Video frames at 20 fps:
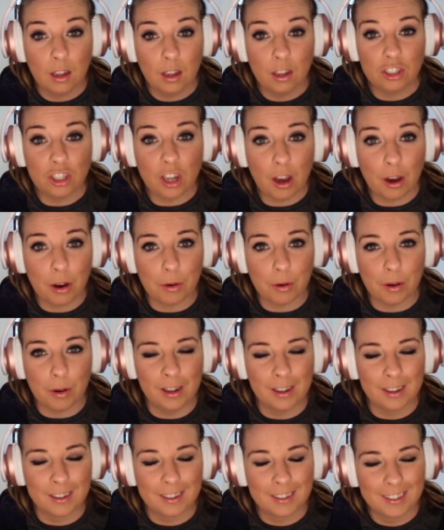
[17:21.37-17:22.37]
Show,
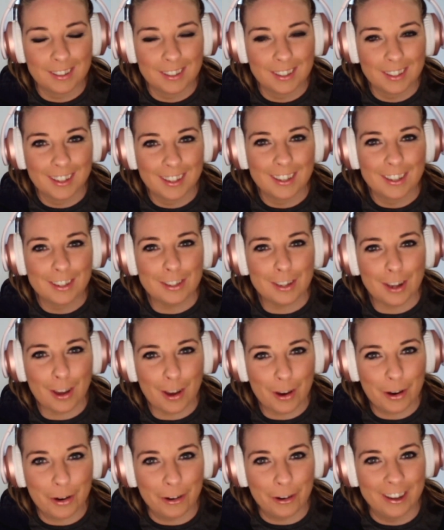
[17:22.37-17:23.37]

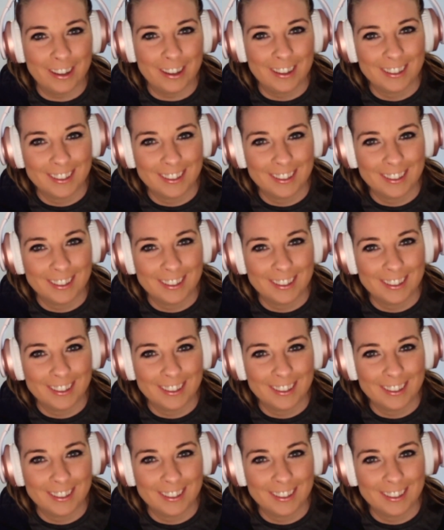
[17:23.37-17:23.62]
show.